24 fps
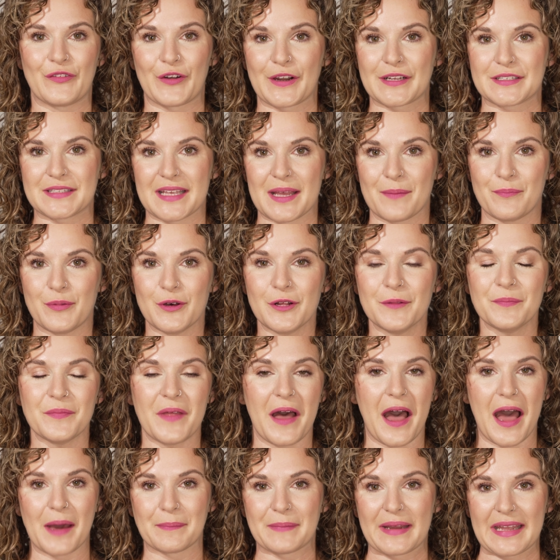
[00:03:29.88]
For
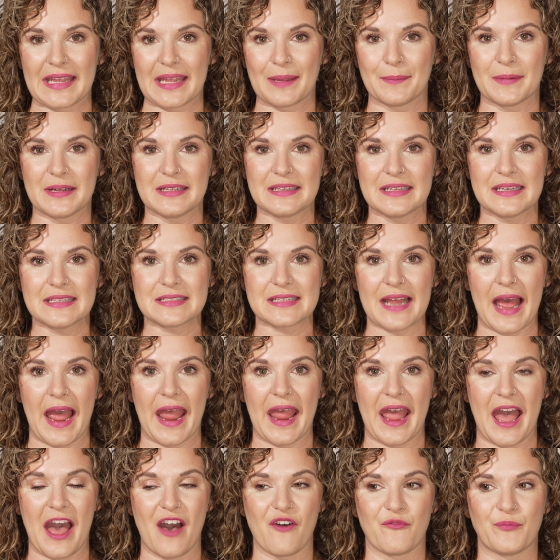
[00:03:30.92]
example, on my email list,
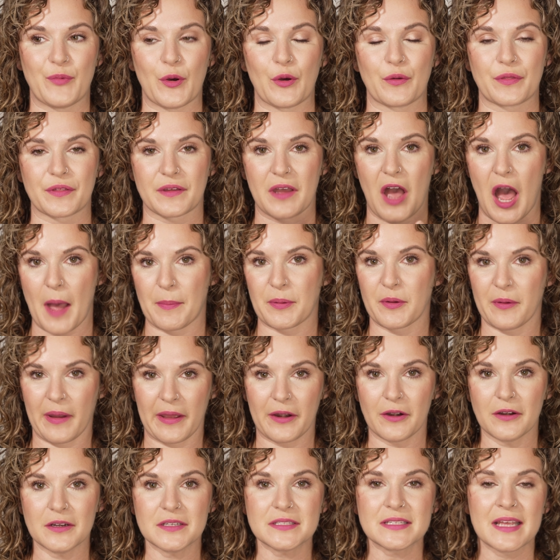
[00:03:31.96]
I have both
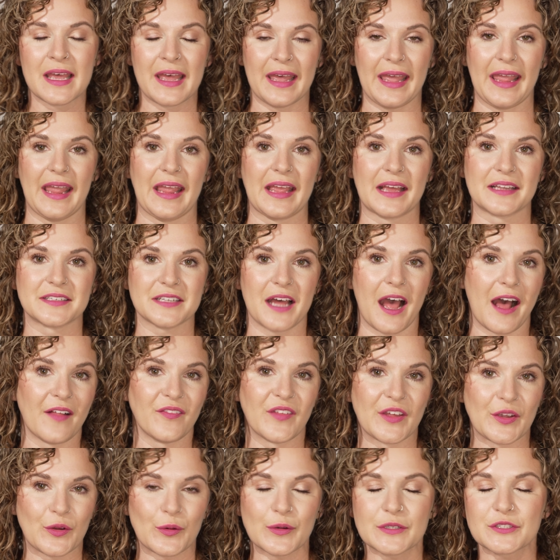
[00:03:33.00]
copywriters and
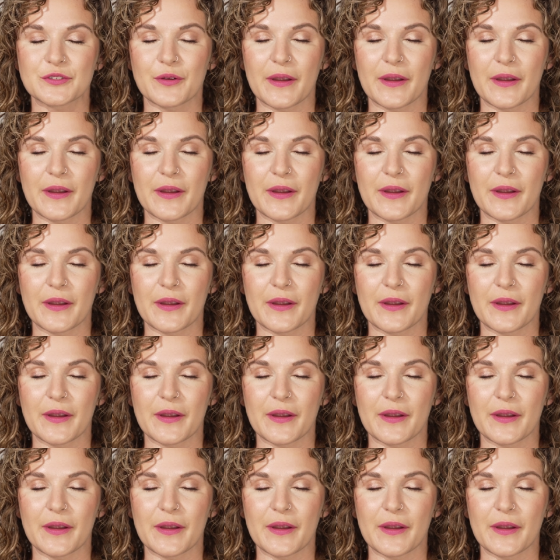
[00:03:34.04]
online course